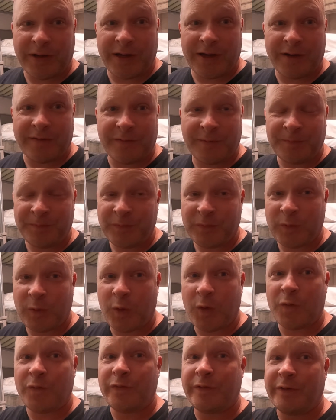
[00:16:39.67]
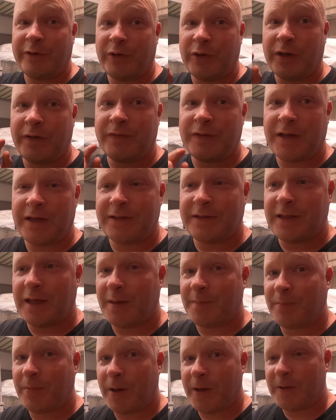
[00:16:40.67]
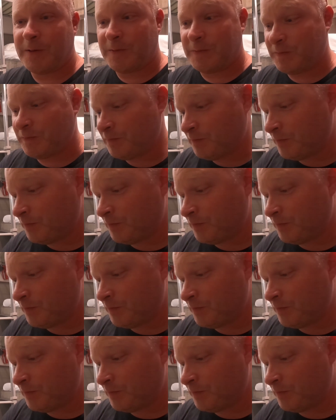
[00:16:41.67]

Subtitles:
we have. Hopefully we don't have to hit that button.